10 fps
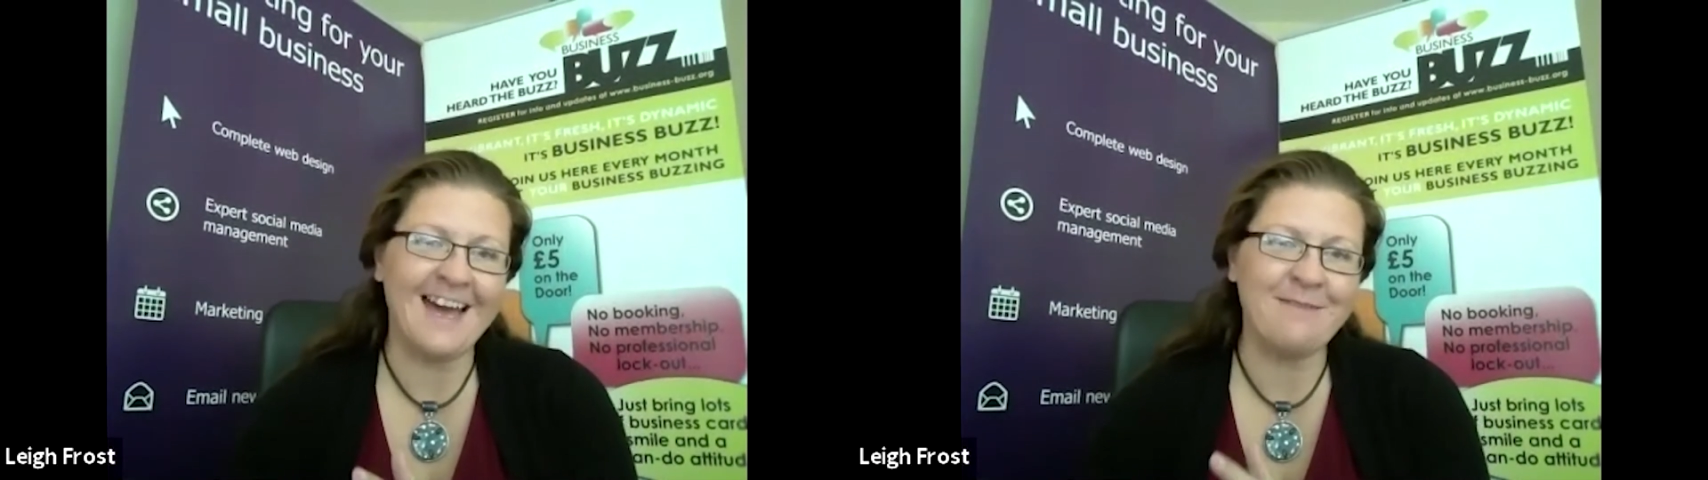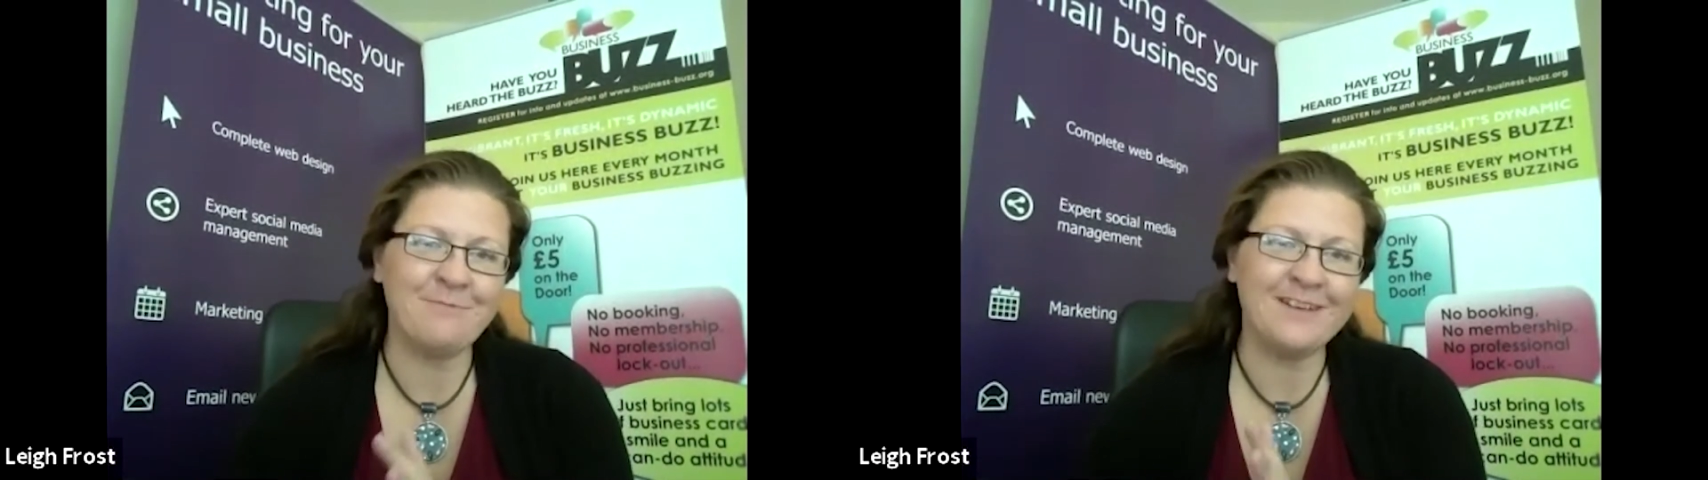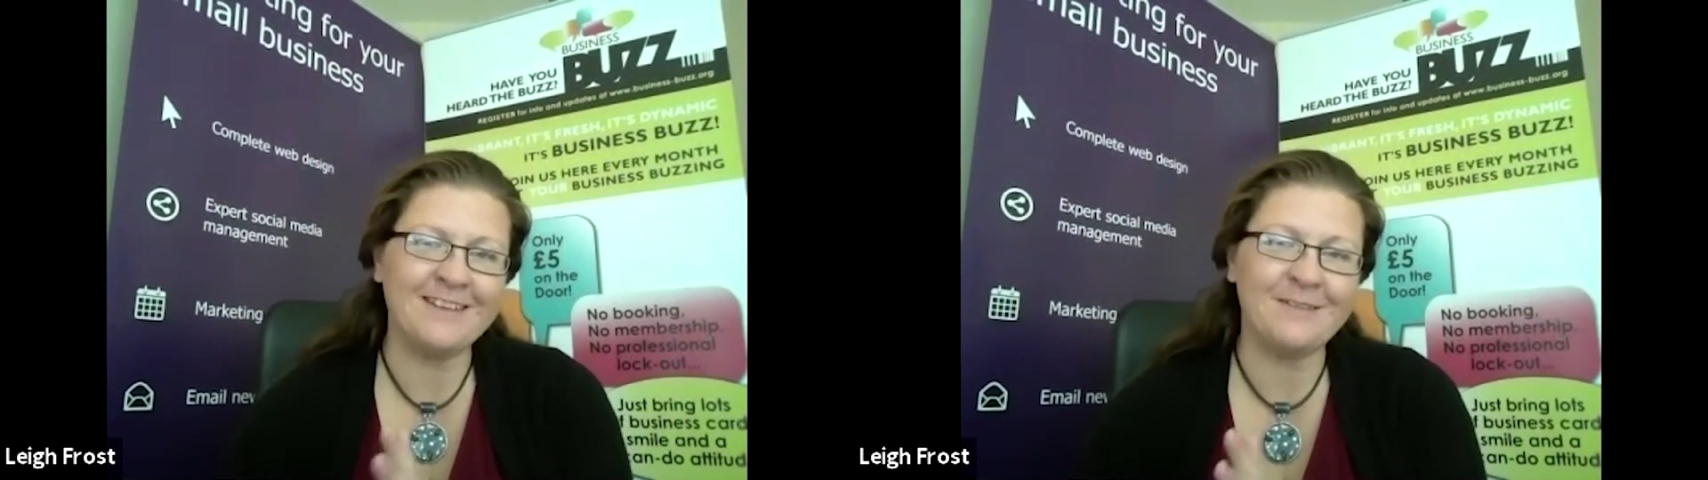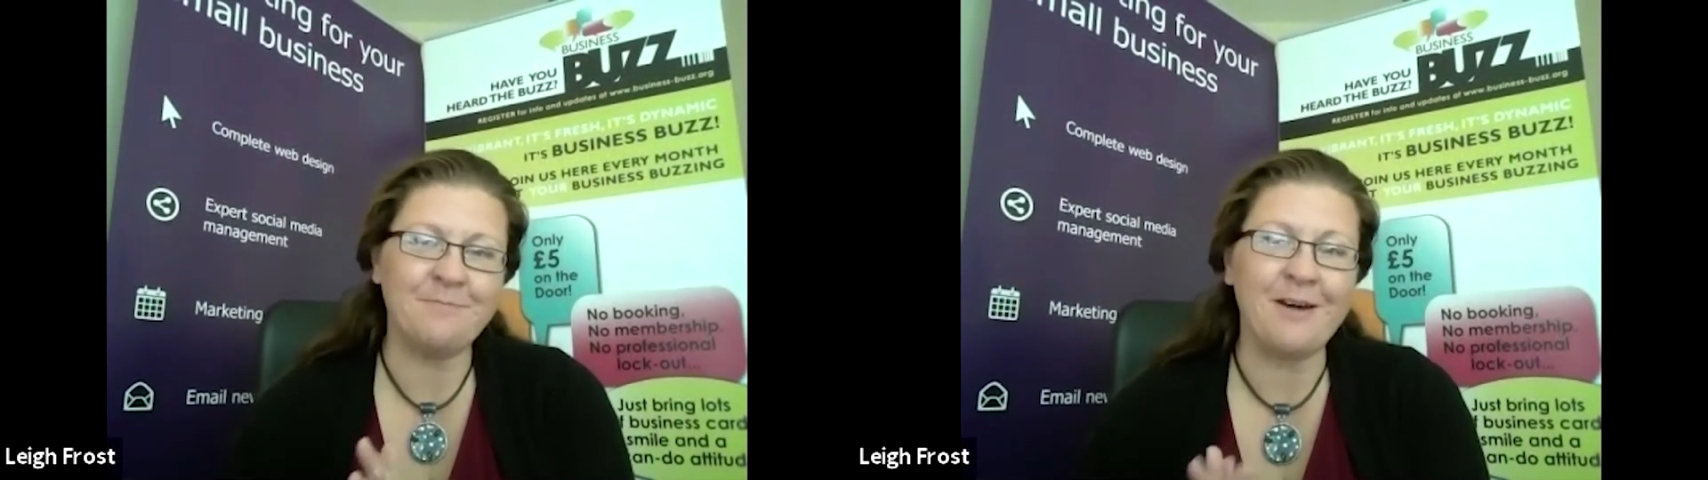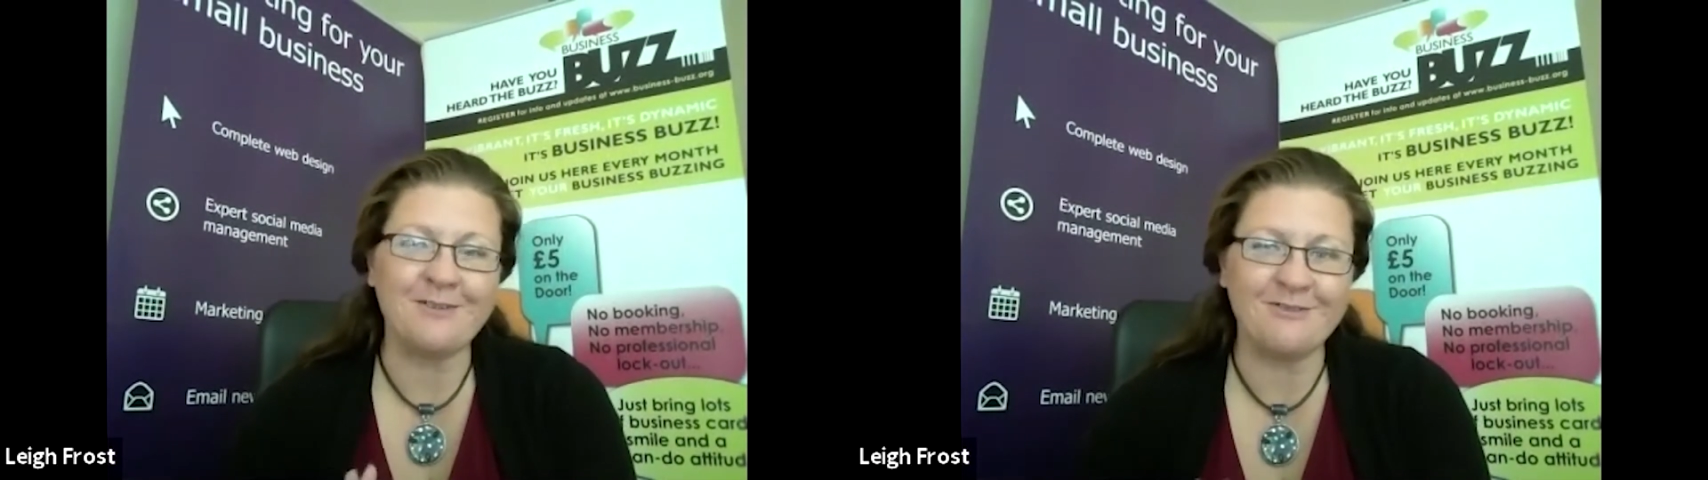am with
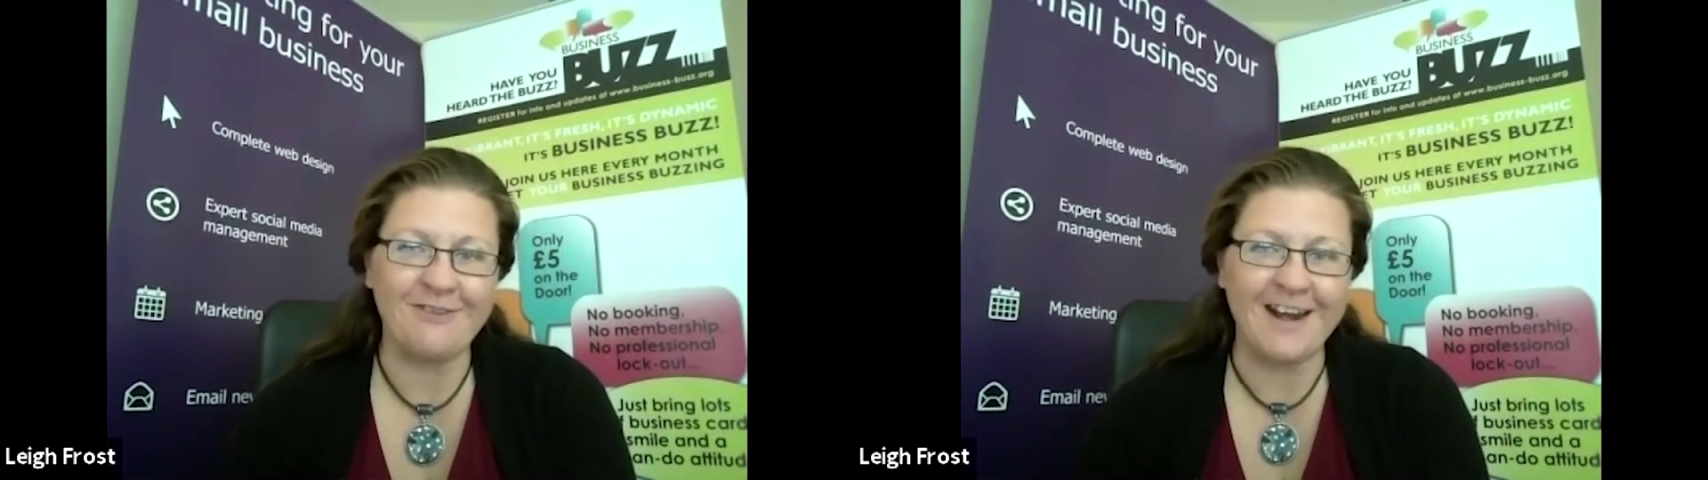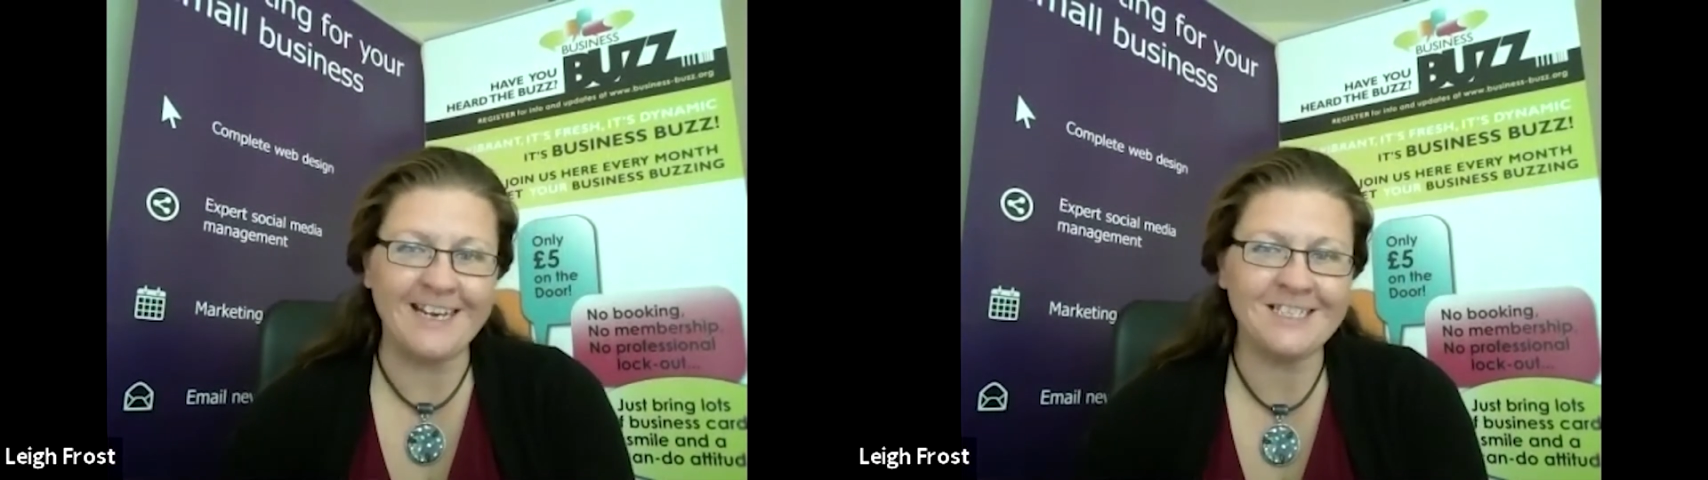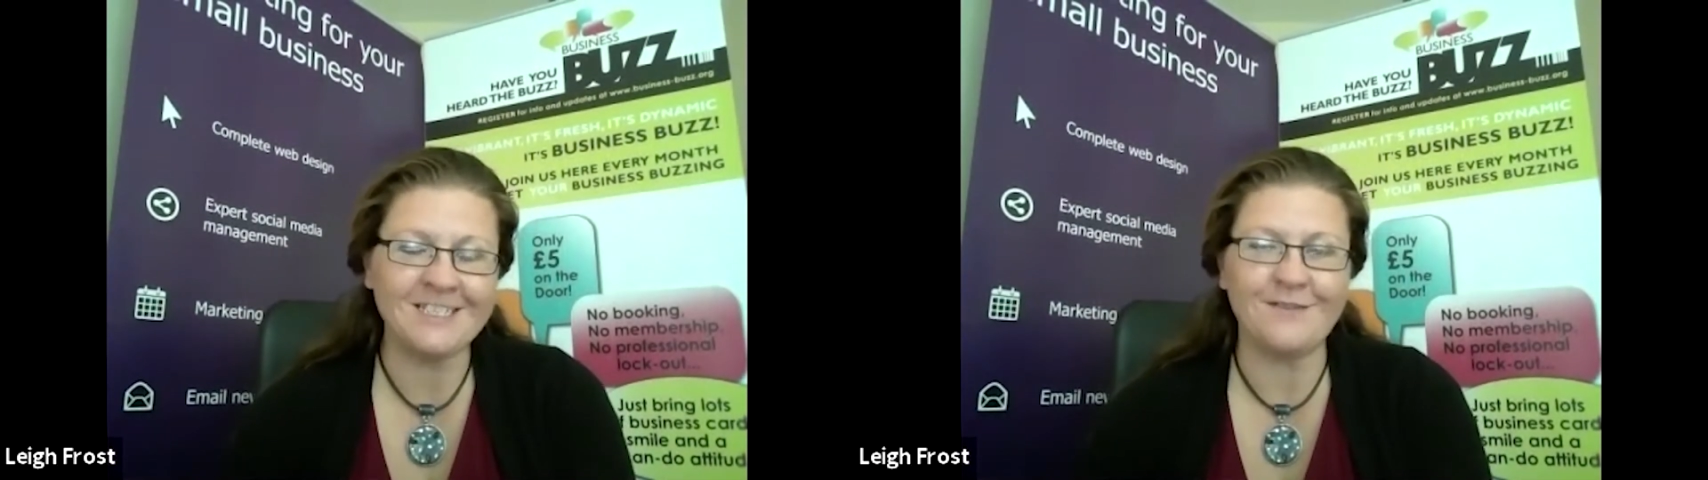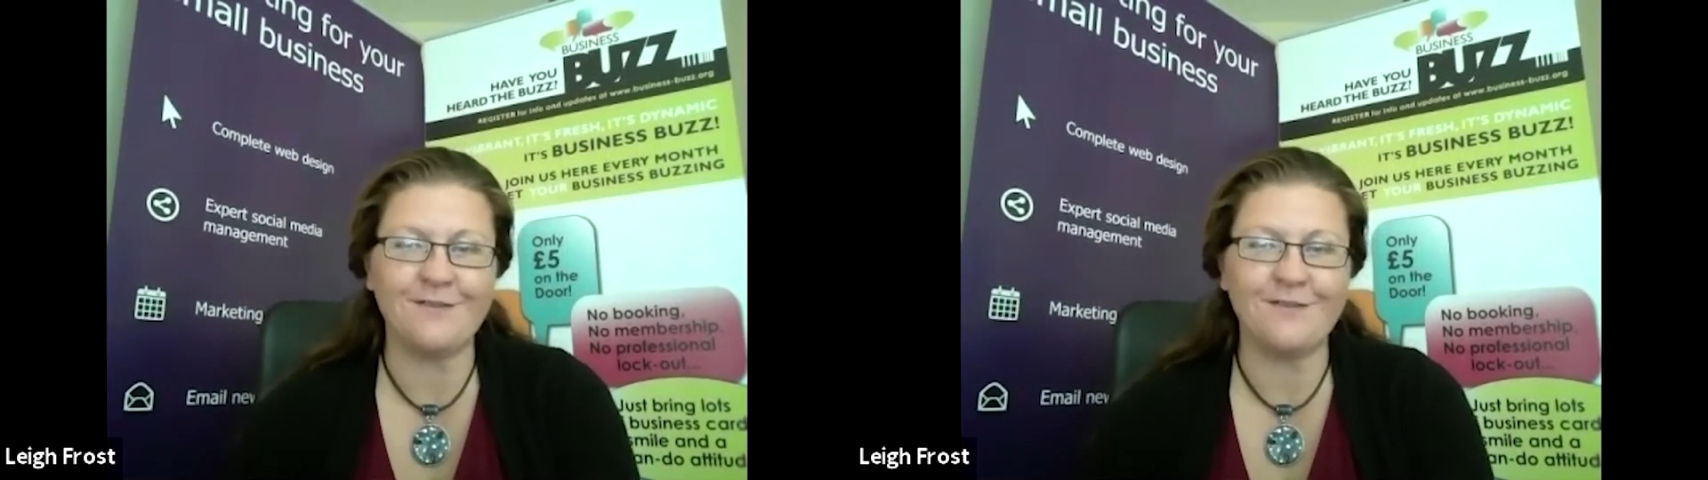Michael Grange